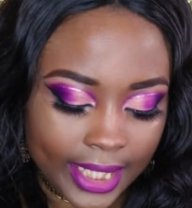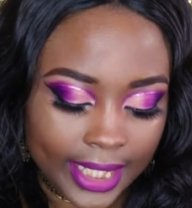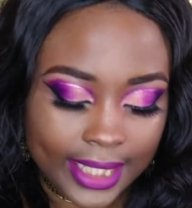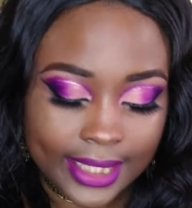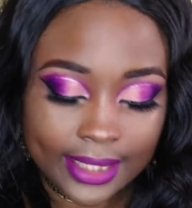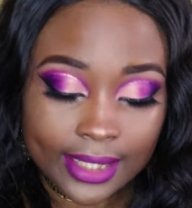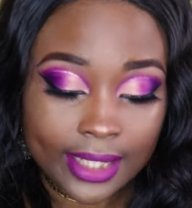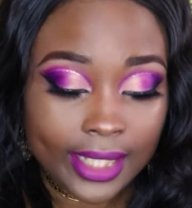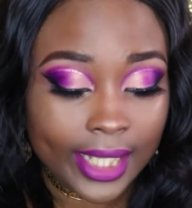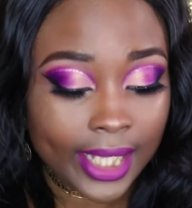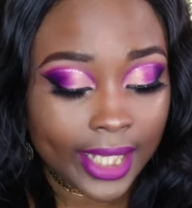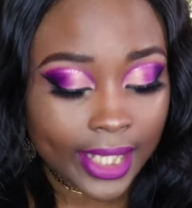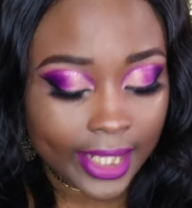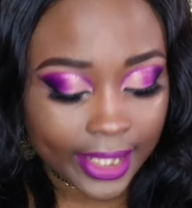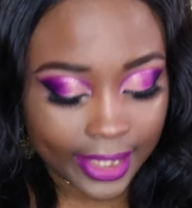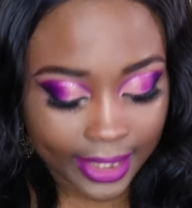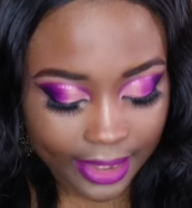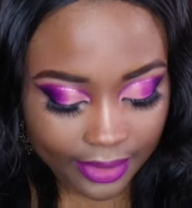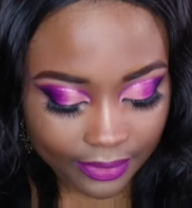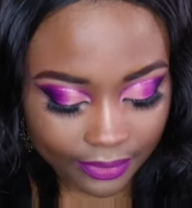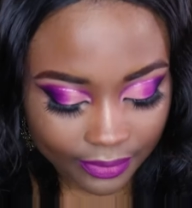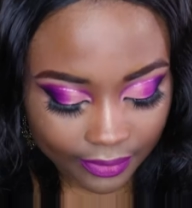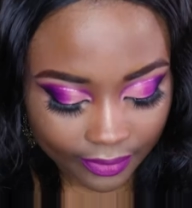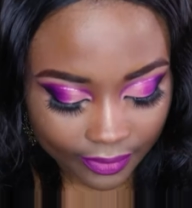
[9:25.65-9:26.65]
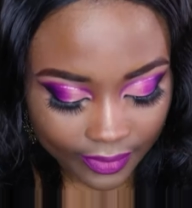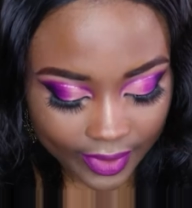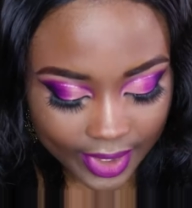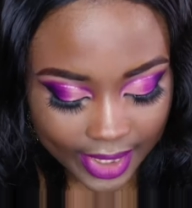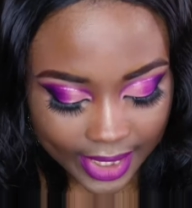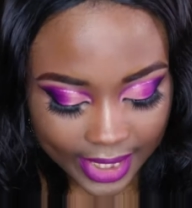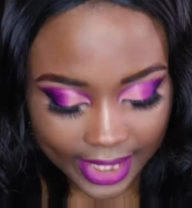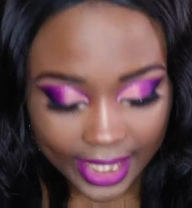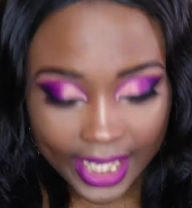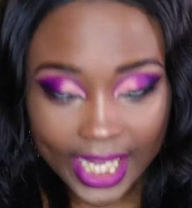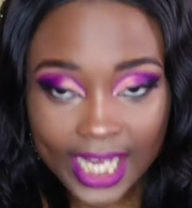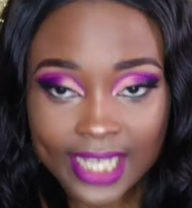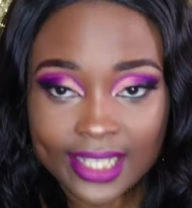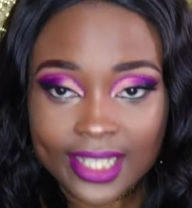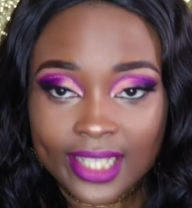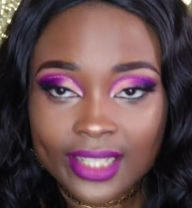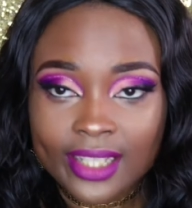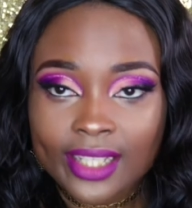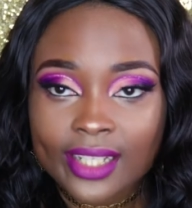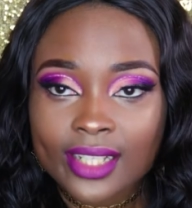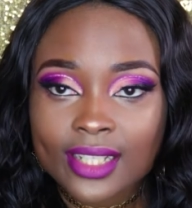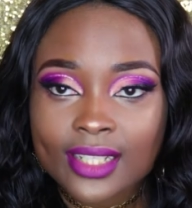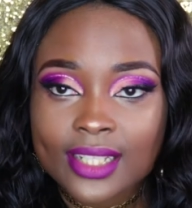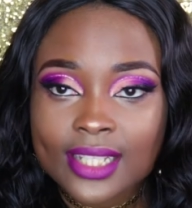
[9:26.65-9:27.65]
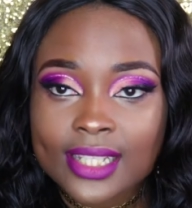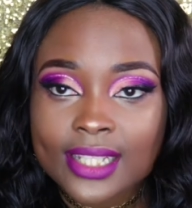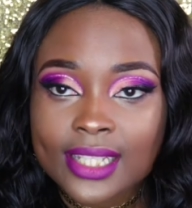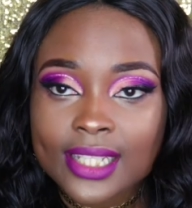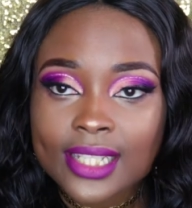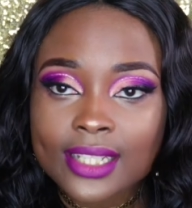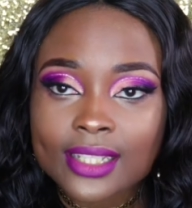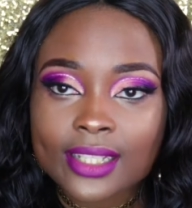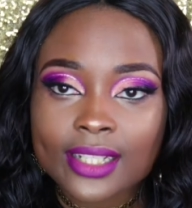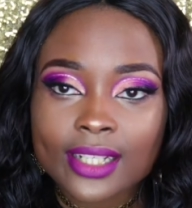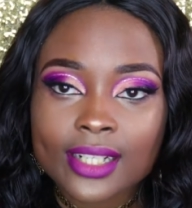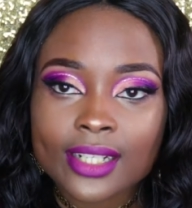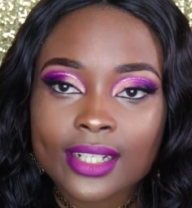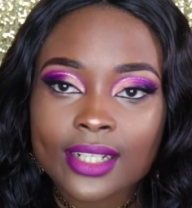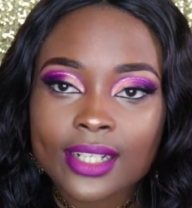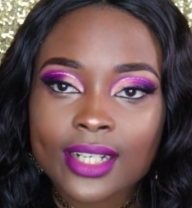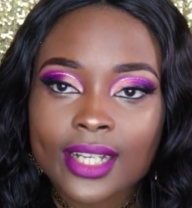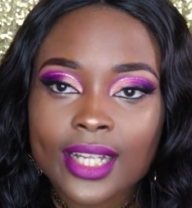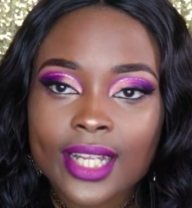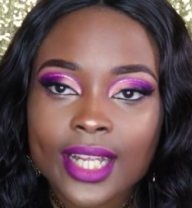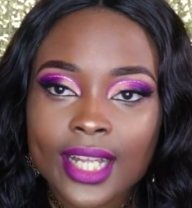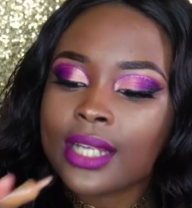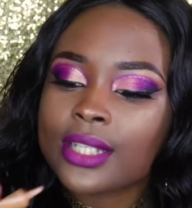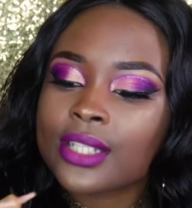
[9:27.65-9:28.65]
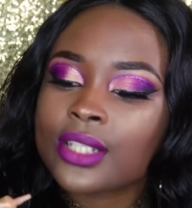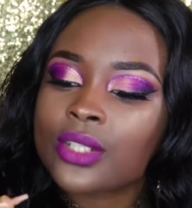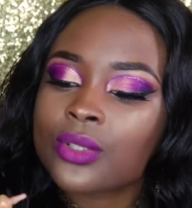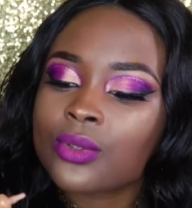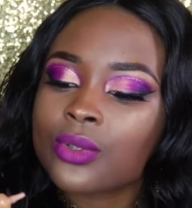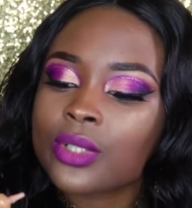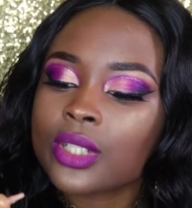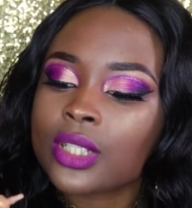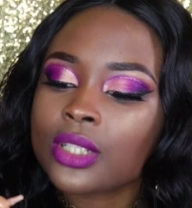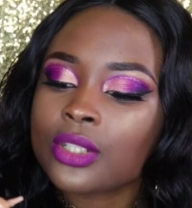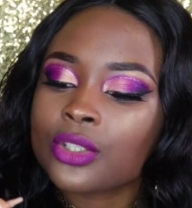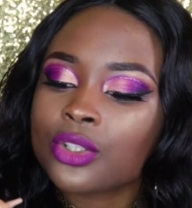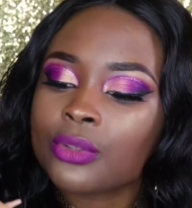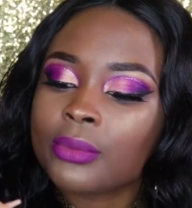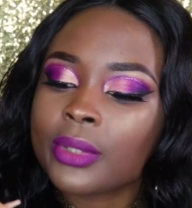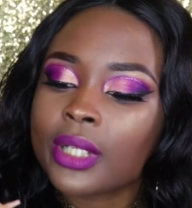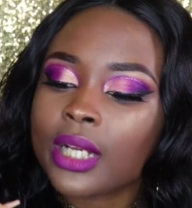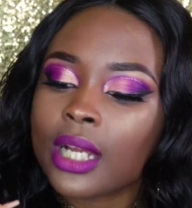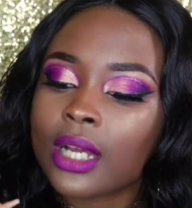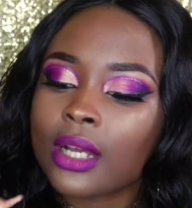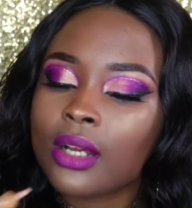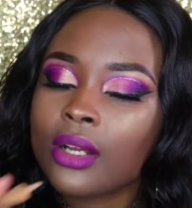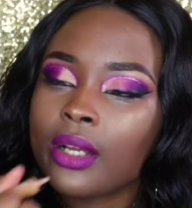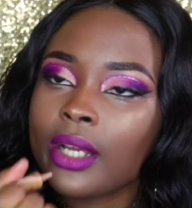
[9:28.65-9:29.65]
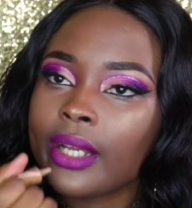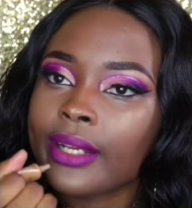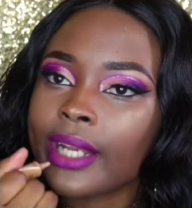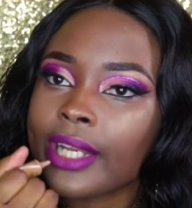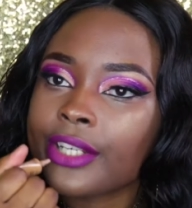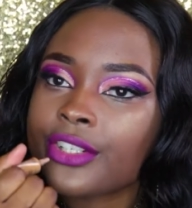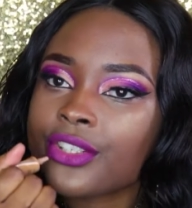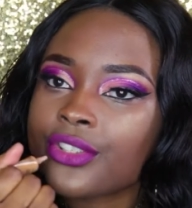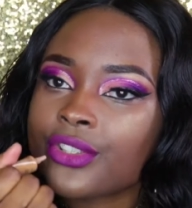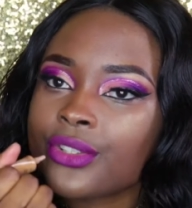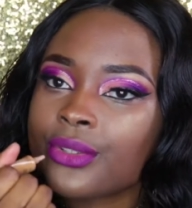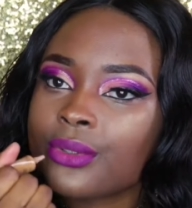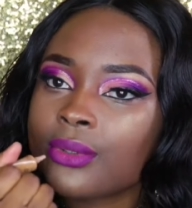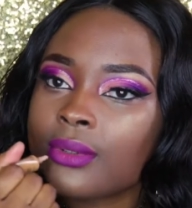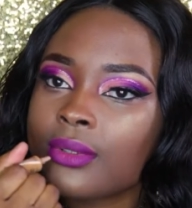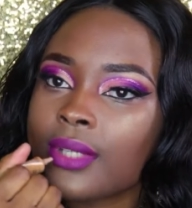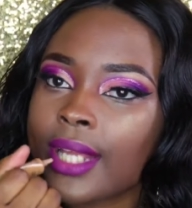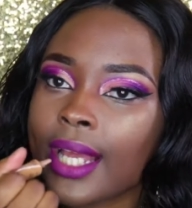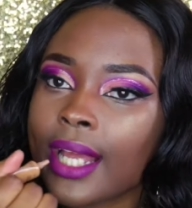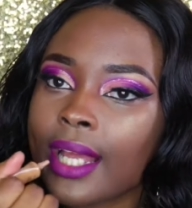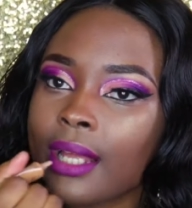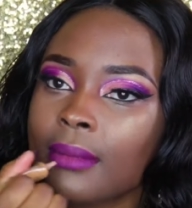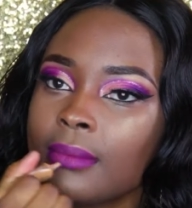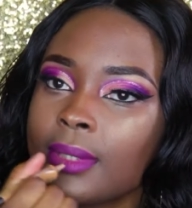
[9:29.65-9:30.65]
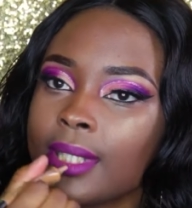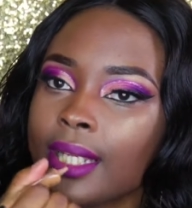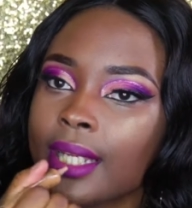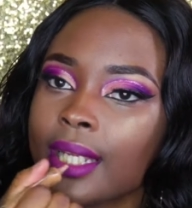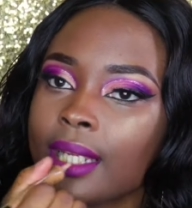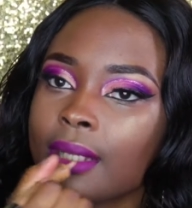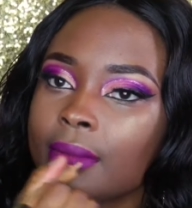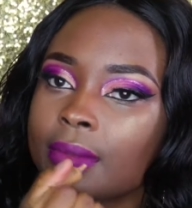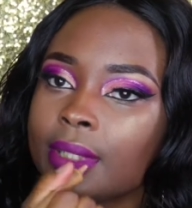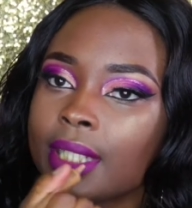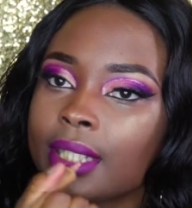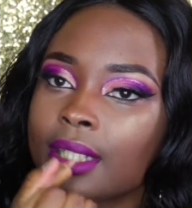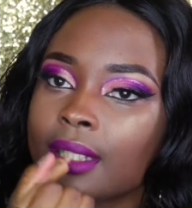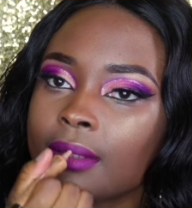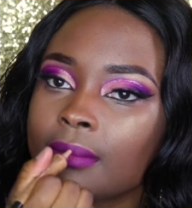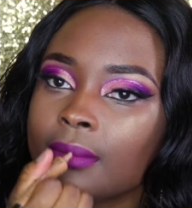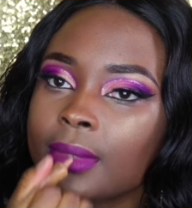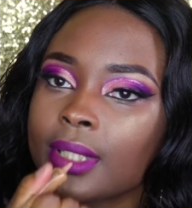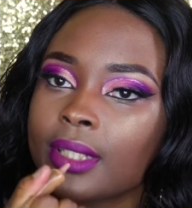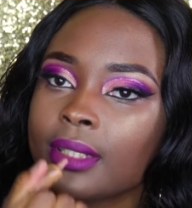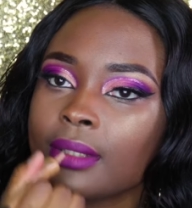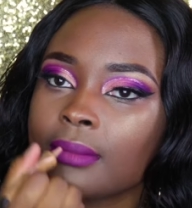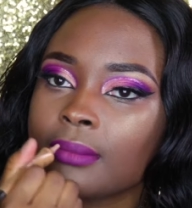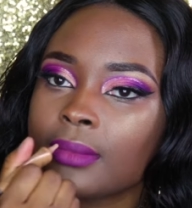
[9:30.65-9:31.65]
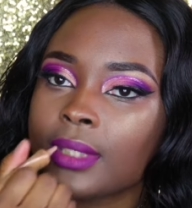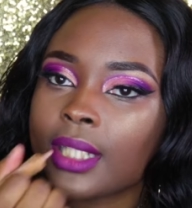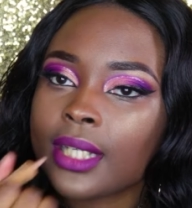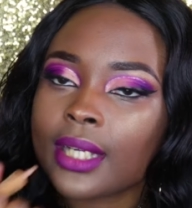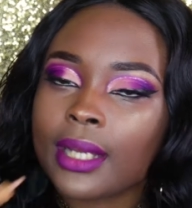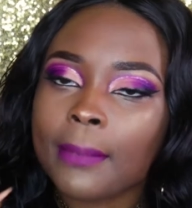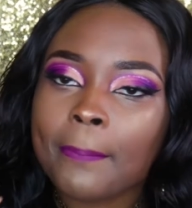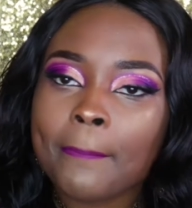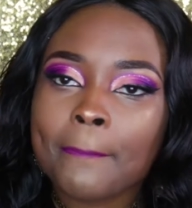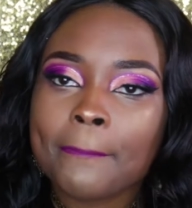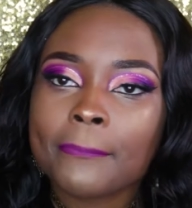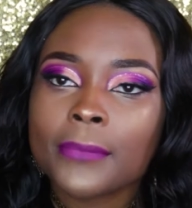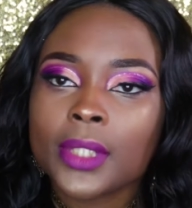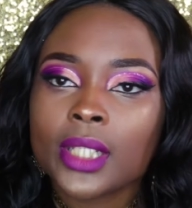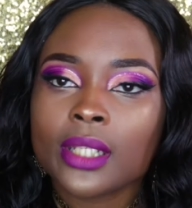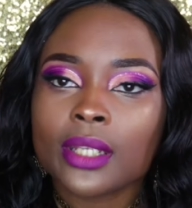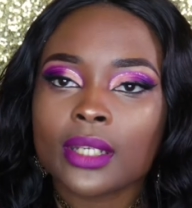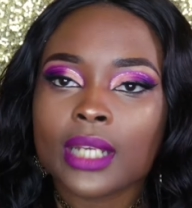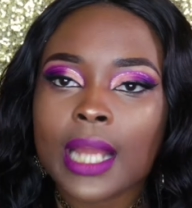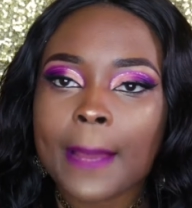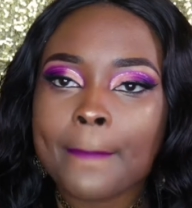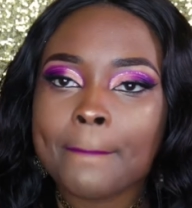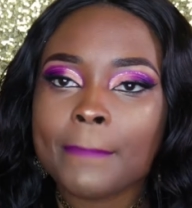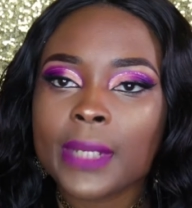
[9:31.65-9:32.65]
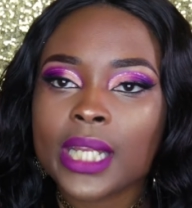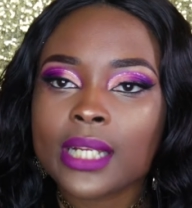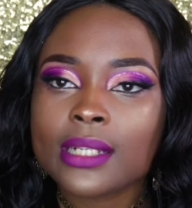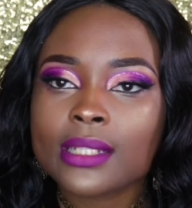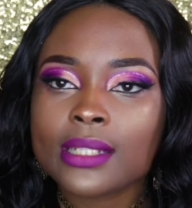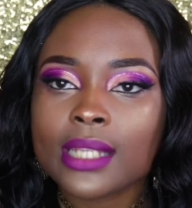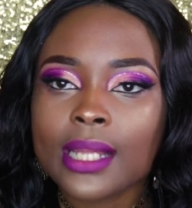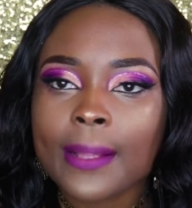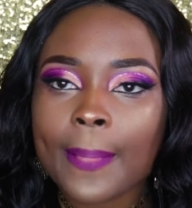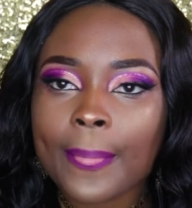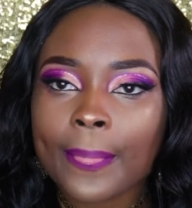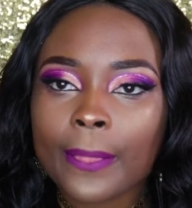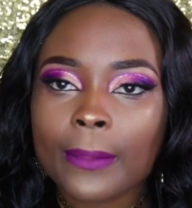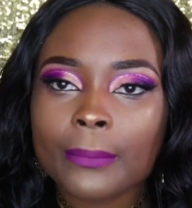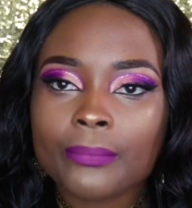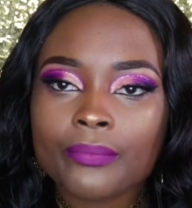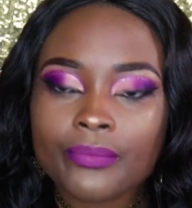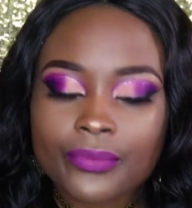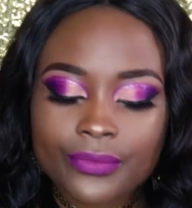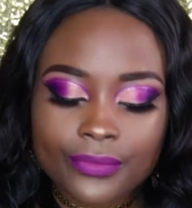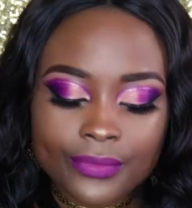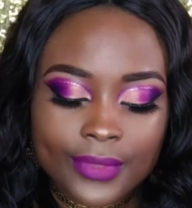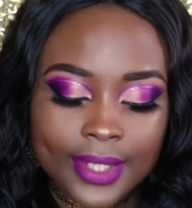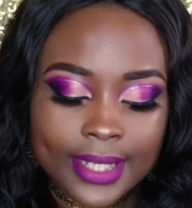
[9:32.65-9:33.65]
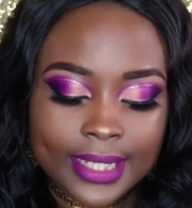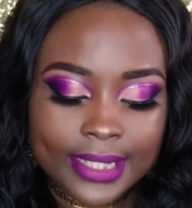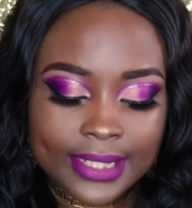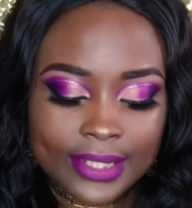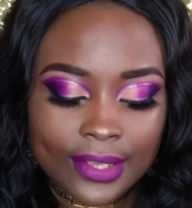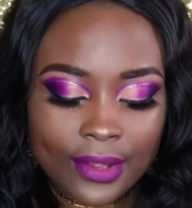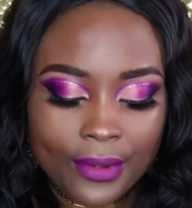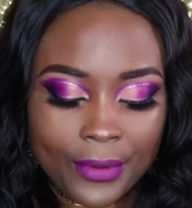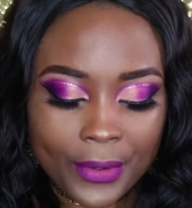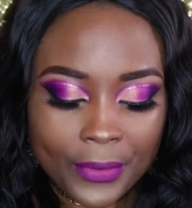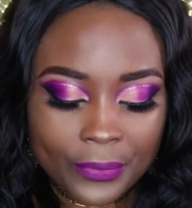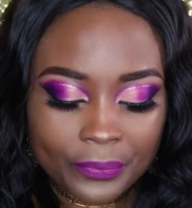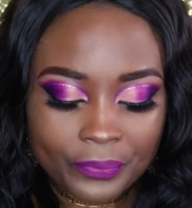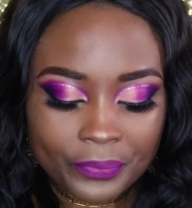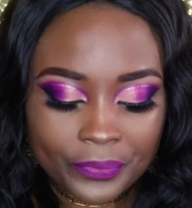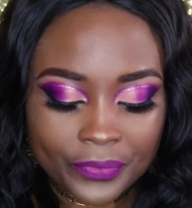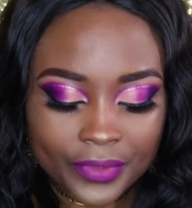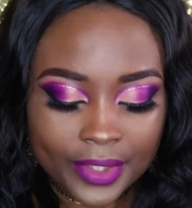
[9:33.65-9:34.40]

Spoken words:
And then I take the concealer, I squirt a little bit out and I just do dab. And I mix it. So